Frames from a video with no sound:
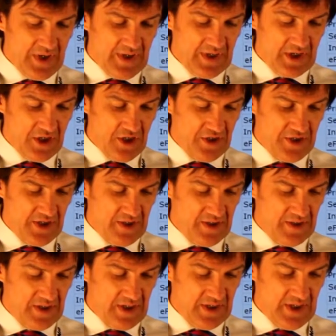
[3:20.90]

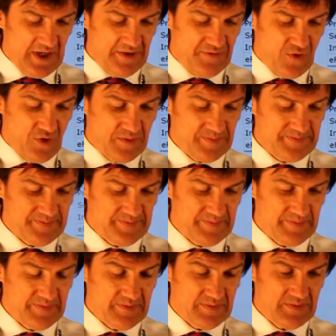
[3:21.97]
including the E form,
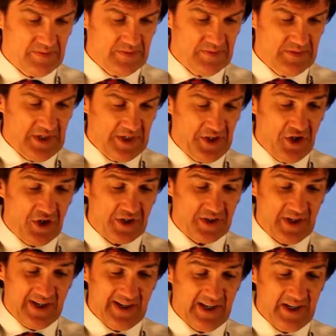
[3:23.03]
and they look at
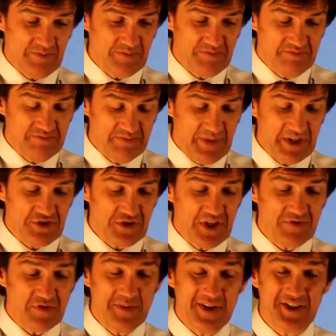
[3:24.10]
that, and based on the
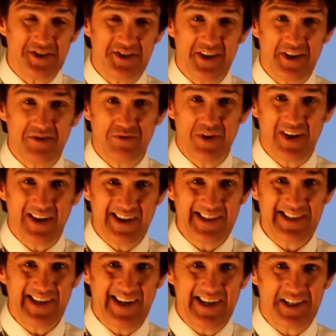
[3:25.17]
information they
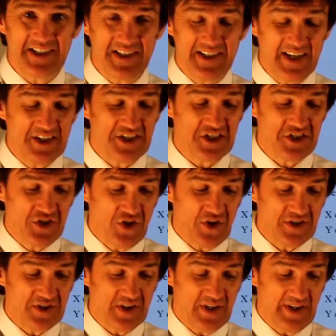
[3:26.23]
realise actually it's
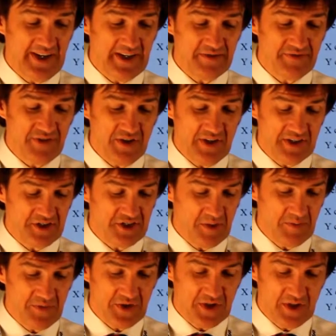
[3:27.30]
not a lighting fault, it's
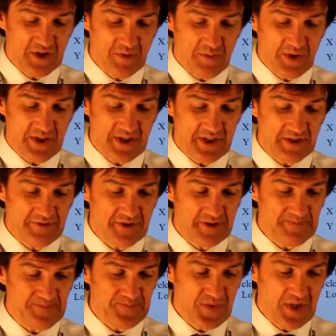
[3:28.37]
something completely different.